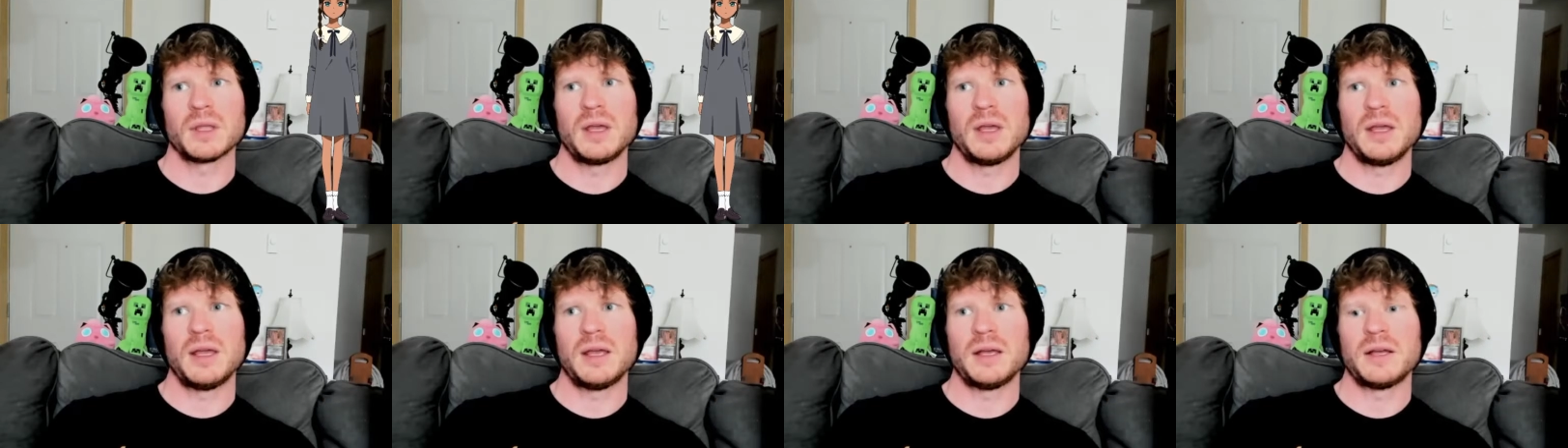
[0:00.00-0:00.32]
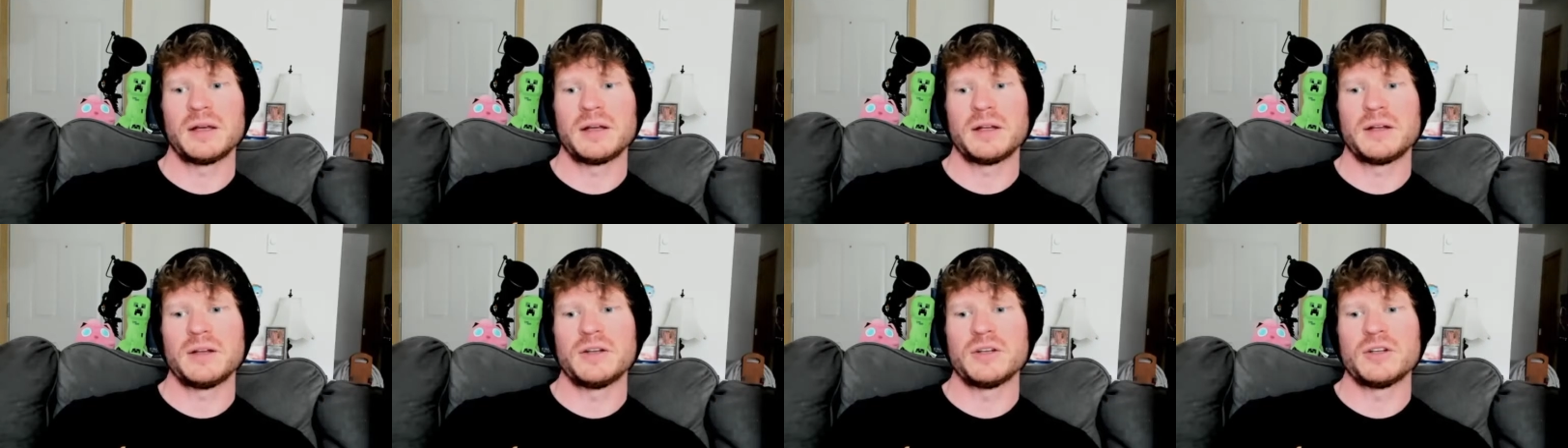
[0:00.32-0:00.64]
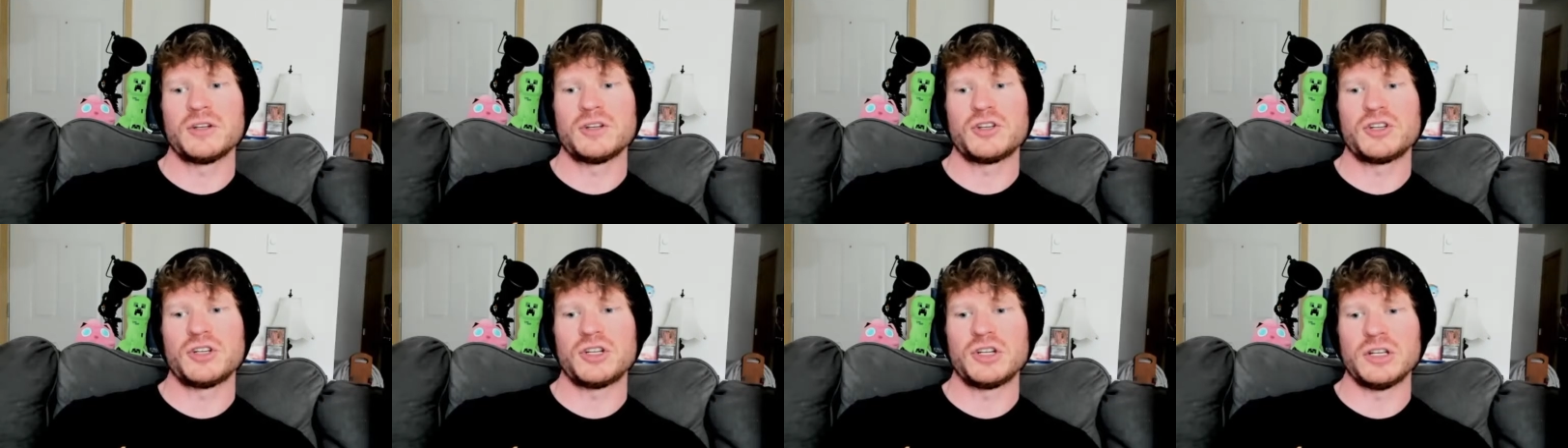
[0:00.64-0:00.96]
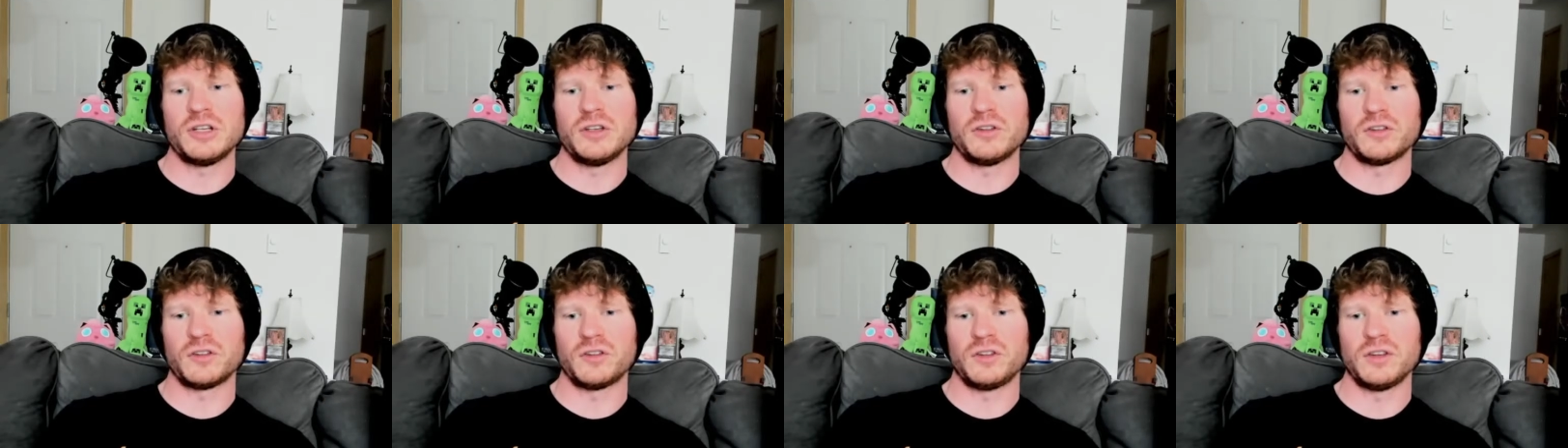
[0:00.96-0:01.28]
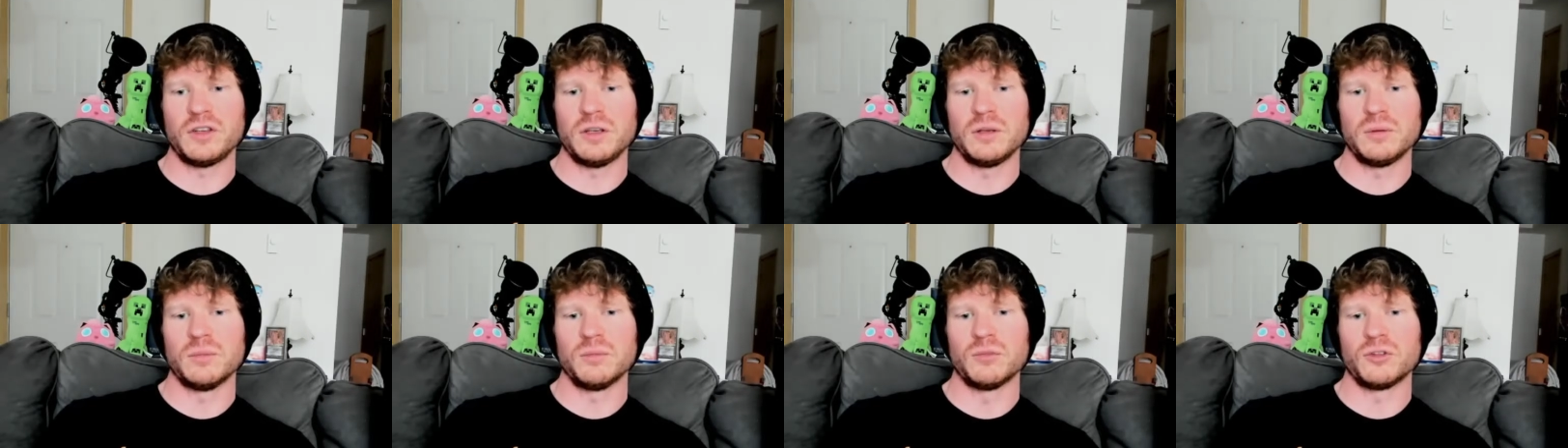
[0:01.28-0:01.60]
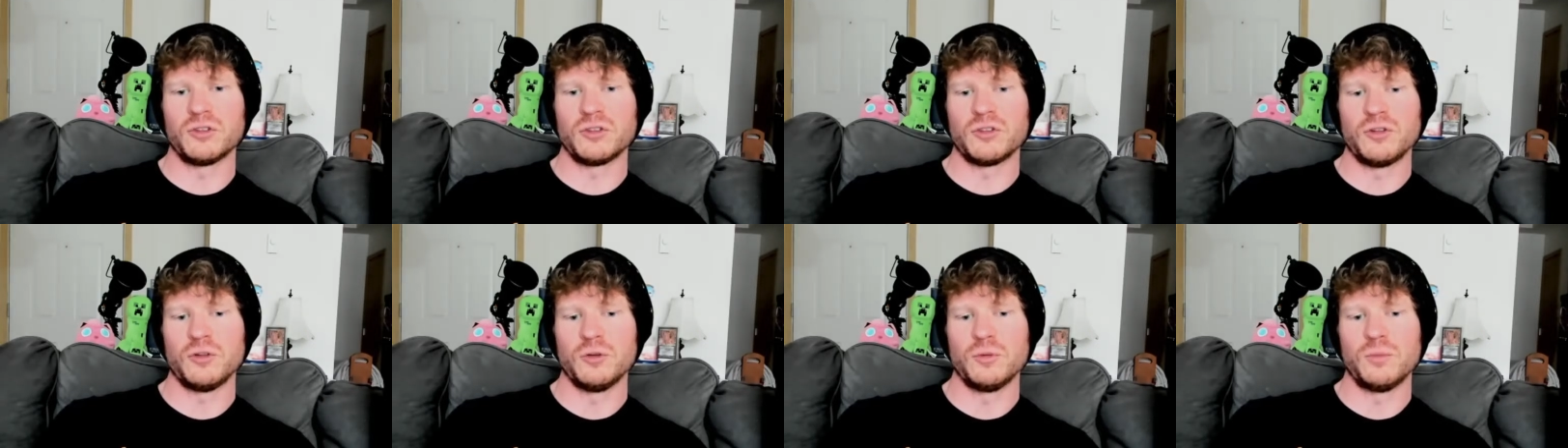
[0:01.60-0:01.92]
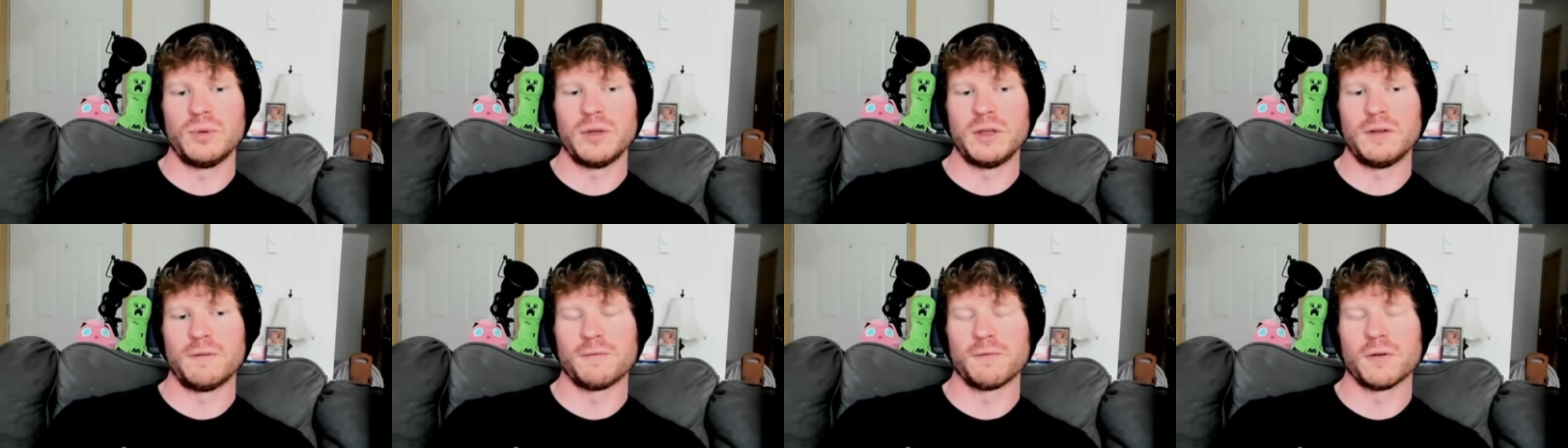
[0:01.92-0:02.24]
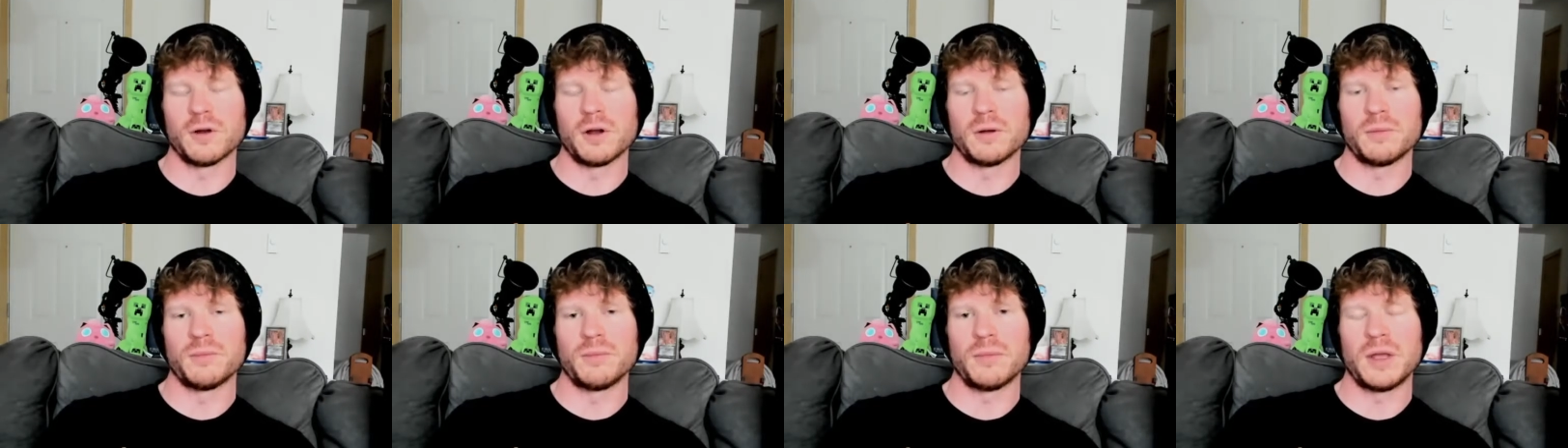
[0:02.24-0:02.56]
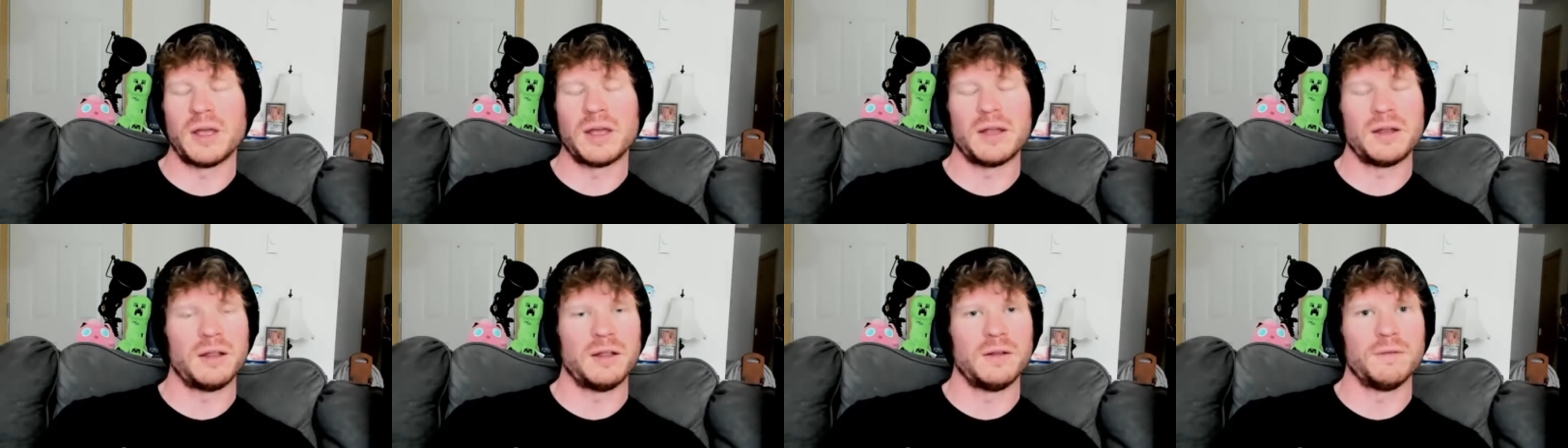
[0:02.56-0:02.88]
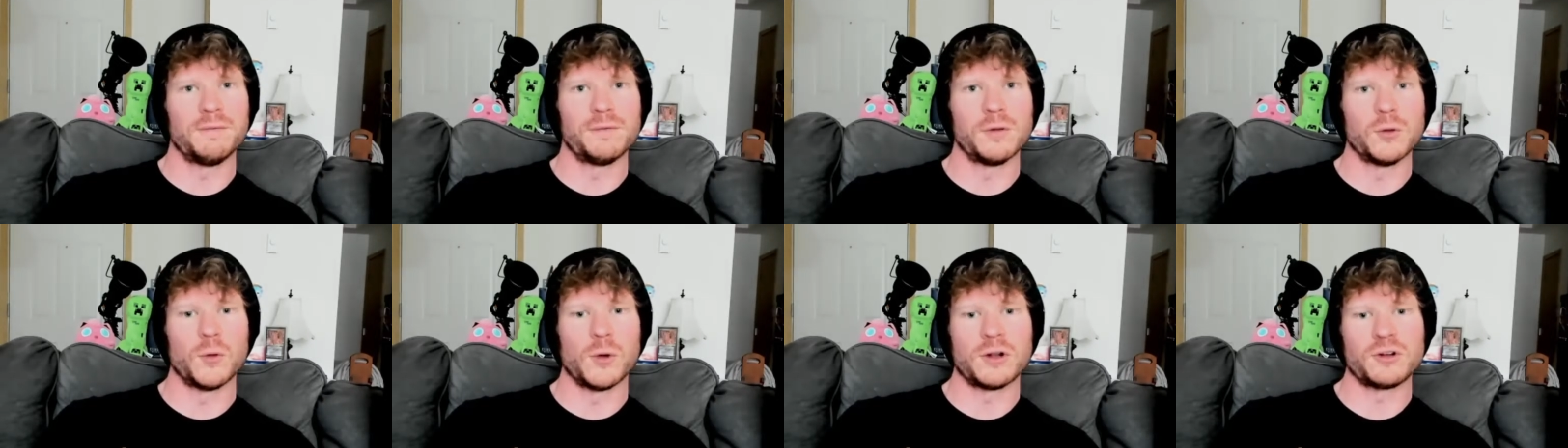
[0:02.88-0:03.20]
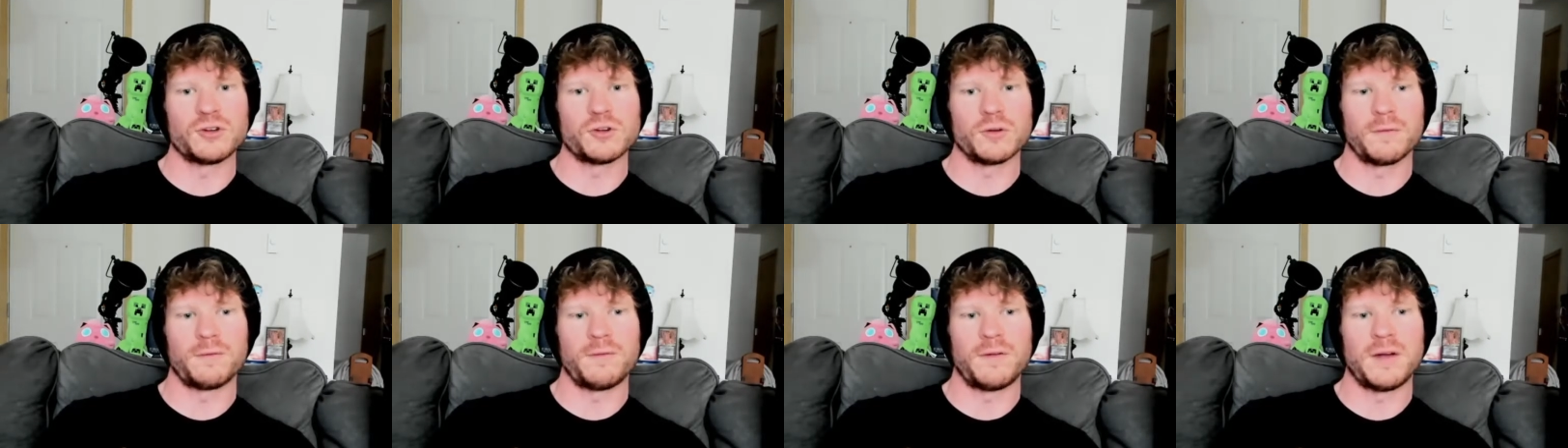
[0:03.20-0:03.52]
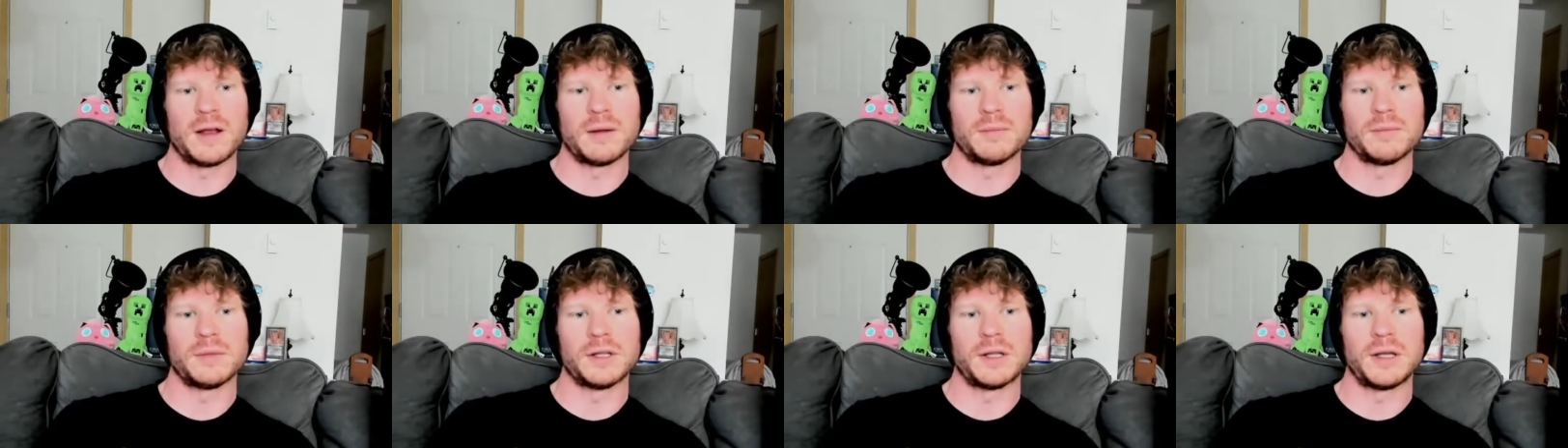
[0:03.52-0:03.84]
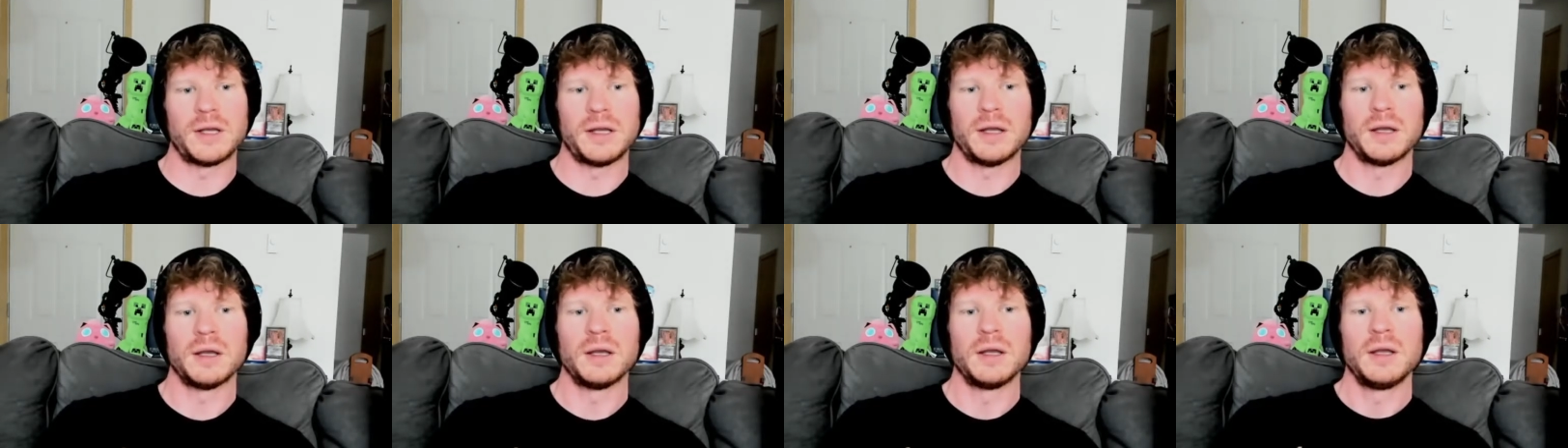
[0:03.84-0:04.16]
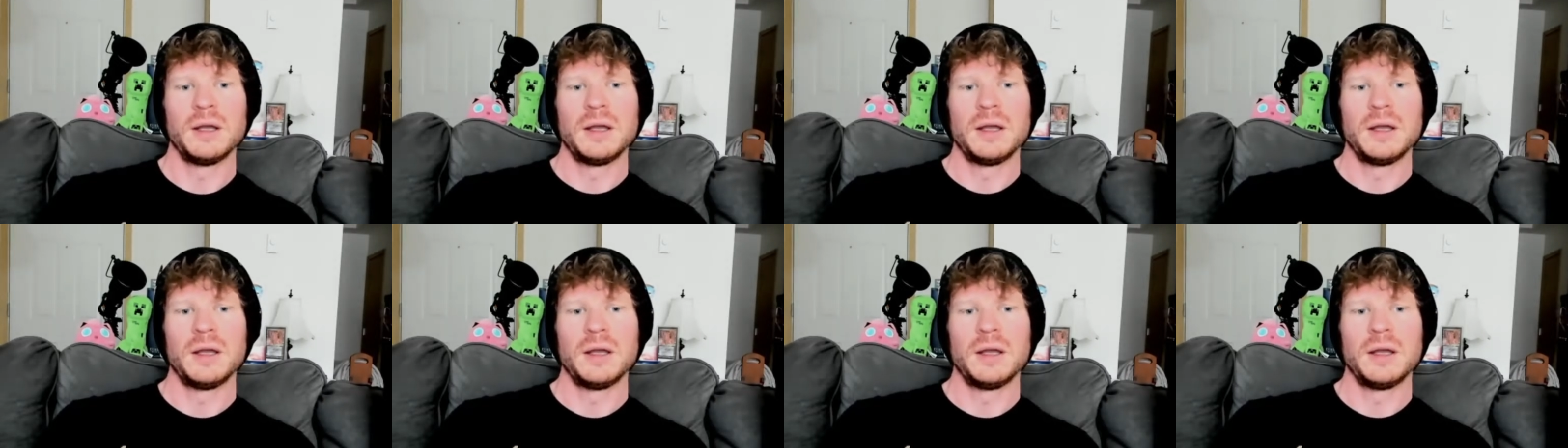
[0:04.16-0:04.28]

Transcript: and she seems to be from an influential family